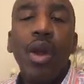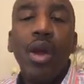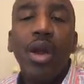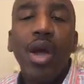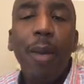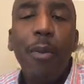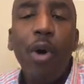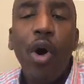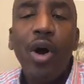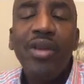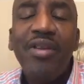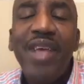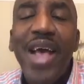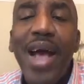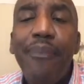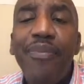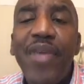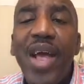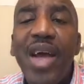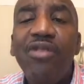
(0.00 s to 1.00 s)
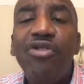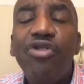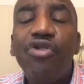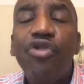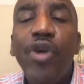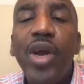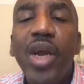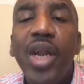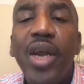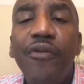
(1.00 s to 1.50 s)
Come on, tap that
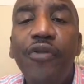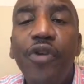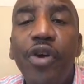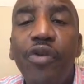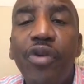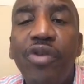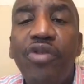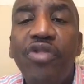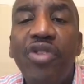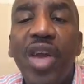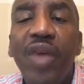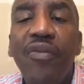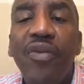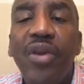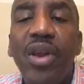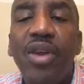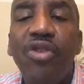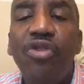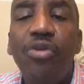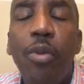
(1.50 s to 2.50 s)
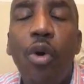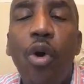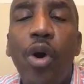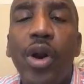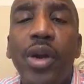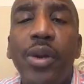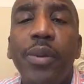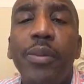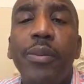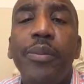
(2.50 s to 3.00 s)
screen if you're receiving this
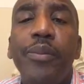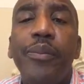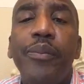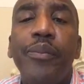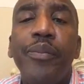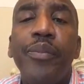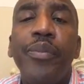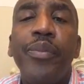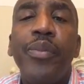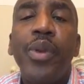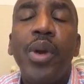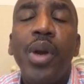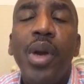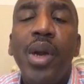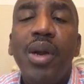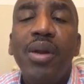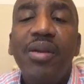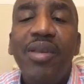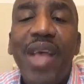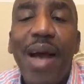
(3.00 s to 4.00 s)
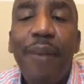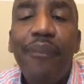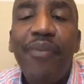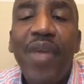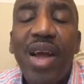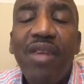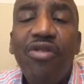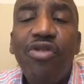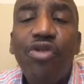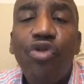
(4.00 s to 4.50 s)
morning. Tap
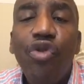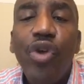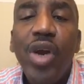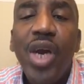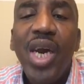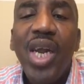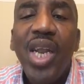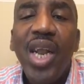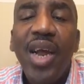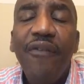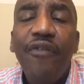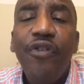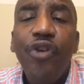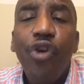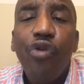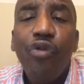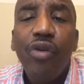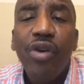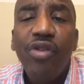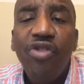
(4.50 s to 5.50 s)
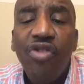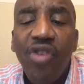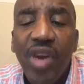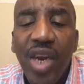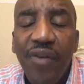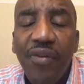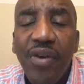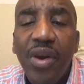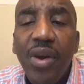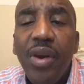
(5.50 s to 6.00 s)
that screen if you're
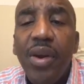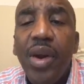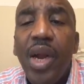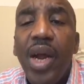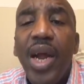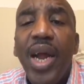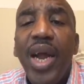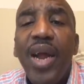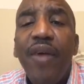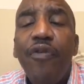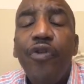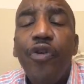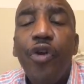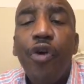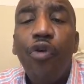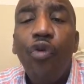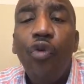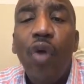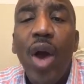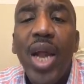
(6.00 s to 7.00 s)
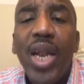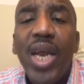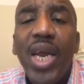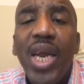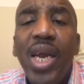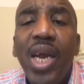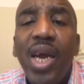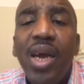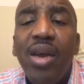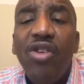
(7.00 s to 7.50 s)
receiving, if you're
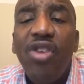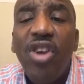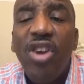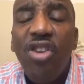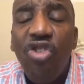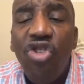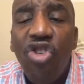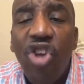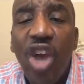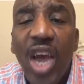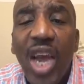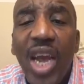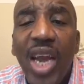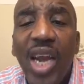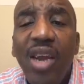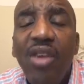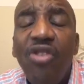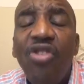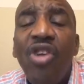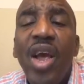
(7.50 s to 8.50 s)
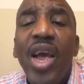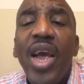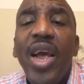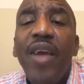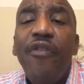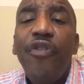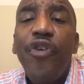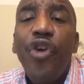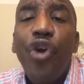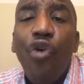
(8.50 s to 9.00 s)
ready to change,
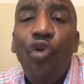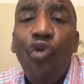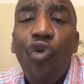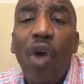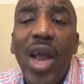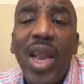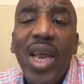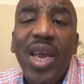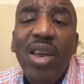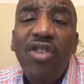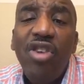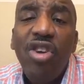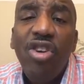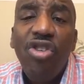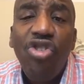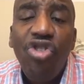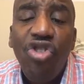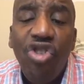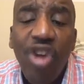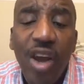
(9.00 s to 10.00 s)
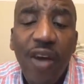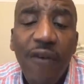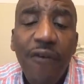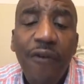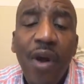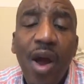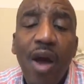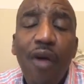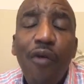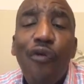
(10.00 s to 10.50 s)
if you're ready to shift
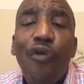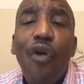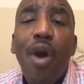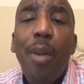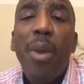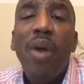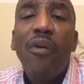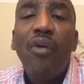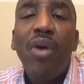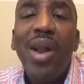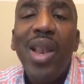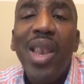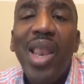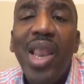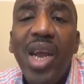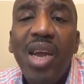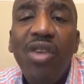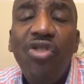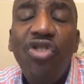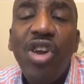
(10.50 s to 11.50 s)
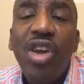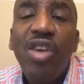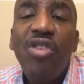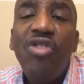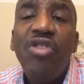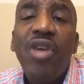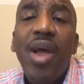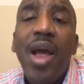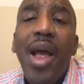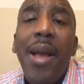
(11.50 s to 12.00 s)
from a
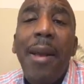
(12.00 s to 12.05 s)
religious